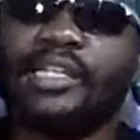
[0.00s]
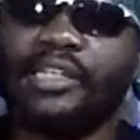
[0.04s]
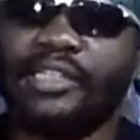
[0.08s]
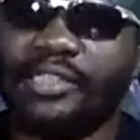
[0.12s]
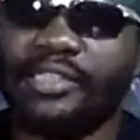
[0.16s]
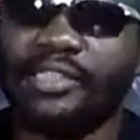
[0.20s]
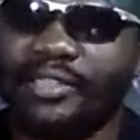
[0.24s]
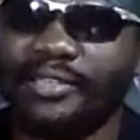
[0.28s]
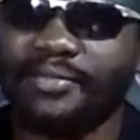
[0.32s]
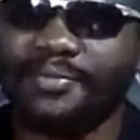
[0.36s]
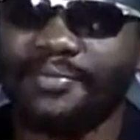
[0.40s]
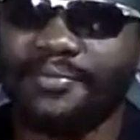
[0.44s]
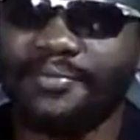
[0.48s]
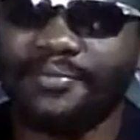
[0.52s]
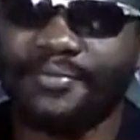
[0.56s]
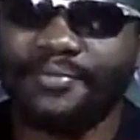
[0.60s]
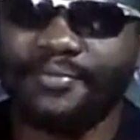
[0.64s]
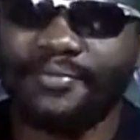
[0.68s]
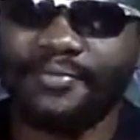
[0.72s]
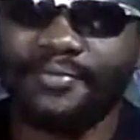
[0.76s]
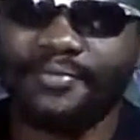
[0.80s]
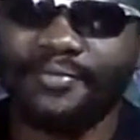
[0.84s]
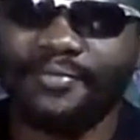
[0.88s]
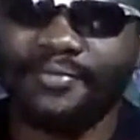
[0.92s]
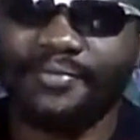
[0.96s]
keep silent.
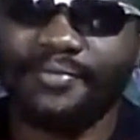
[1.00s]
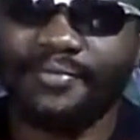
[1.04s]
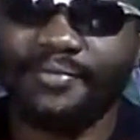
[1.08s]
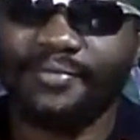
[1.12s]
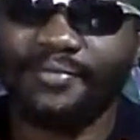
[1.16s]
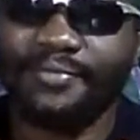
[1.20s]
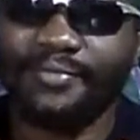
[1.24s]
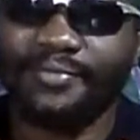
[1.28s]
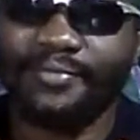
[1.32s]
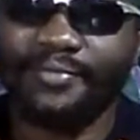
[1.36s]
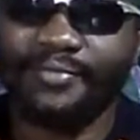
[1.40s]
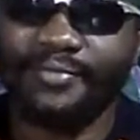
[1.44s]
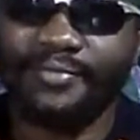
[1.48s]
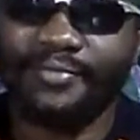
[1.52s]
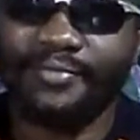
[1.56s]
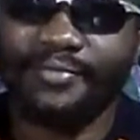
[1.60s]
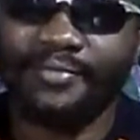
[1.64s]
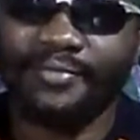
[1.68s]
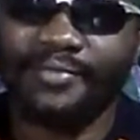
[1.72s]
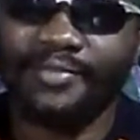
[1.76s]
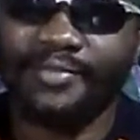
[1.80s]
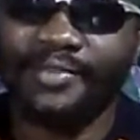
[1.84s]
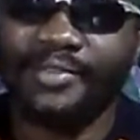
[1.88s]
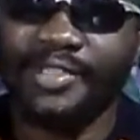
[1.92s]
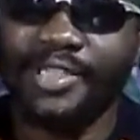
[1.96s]

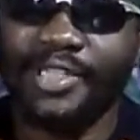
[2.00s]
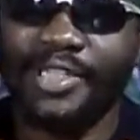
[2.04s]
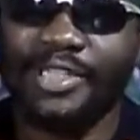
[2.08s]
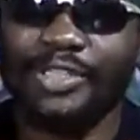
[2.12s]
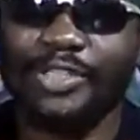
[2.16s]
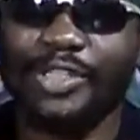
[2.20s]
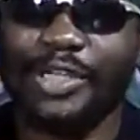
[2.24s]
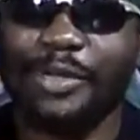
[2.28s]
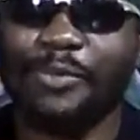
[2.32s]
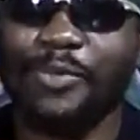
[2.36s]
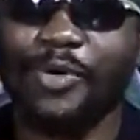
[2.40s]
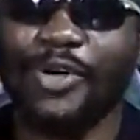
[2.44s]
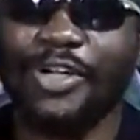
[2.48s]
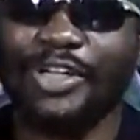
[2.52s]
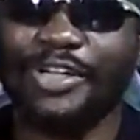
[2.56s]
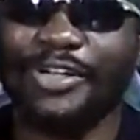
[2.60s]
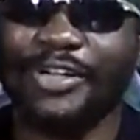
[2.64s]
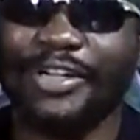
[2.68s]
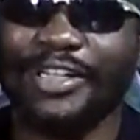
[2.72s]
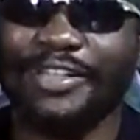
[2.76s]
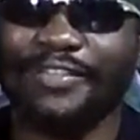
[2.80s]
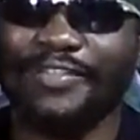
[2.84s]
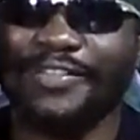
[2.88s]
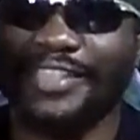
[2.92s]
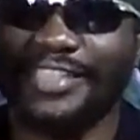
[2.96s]

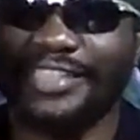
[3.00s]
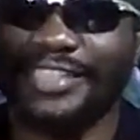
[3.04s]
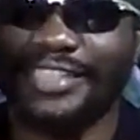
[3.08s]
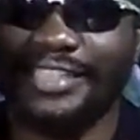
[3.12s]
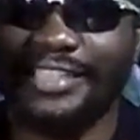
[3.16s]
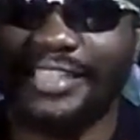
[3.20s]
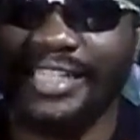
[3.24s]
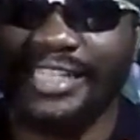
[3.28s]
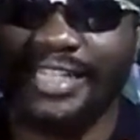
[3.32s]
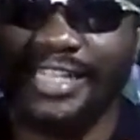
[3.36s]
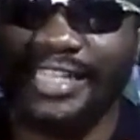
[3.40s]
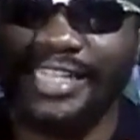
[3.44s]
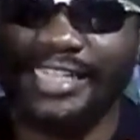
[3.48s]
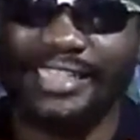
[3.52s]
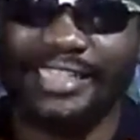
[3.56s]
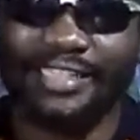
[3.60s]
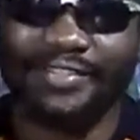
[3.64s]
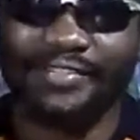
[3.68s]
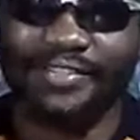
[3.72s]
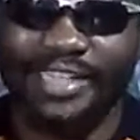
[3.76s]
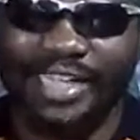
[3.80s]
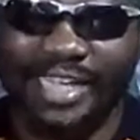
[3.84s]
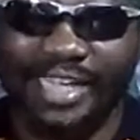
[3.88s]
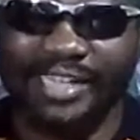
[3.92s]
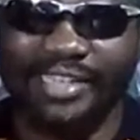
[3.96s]
So I'm wondering
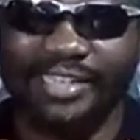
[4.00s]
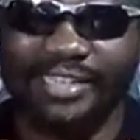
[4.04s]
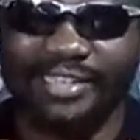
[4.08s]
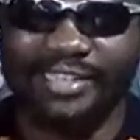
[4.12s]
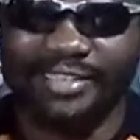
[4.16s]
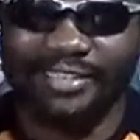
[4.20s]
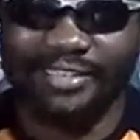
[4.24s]
if this is a